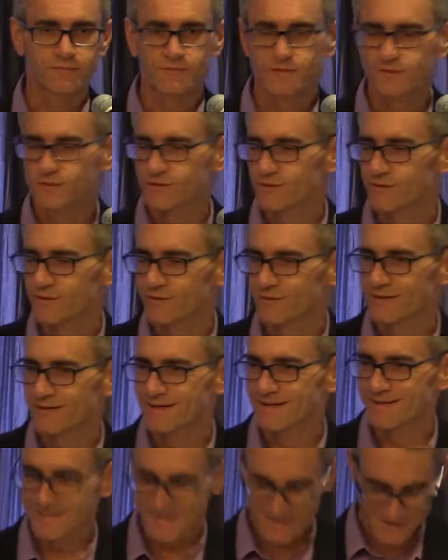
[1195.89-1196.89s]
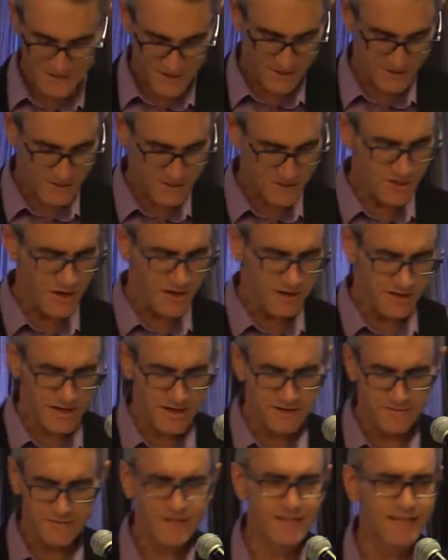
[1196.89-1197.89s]
So that's kind
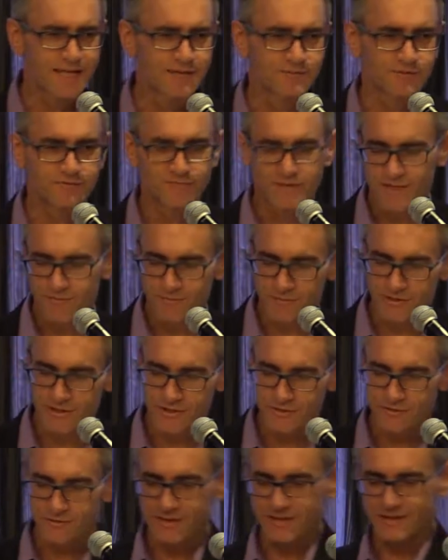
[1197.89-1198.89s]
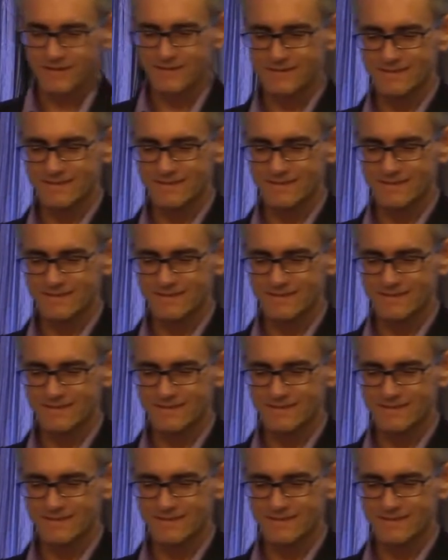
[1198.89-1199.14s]
of a claim to fame thing there.